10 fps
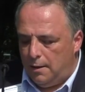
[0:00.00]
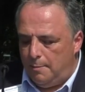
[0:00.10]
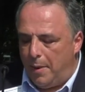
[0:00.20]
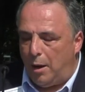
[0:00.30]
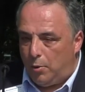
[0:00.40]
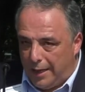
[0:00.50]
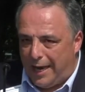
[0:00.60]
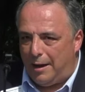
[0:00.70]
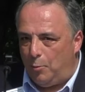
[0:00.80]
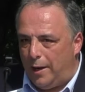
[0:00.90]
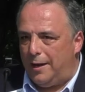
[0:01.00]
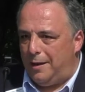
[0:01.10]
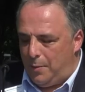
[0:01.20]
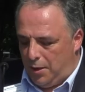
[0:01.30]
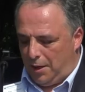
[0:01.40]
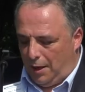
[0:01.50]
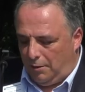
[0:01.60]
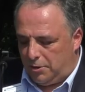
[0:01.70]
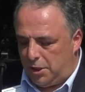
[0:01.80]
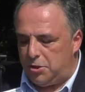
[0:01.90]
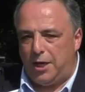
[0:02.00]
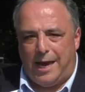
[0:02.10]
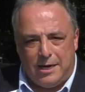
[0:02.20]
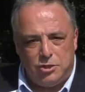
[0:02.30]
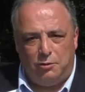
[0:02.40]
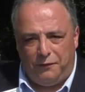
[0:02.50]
Mountain Gateway Community College Educational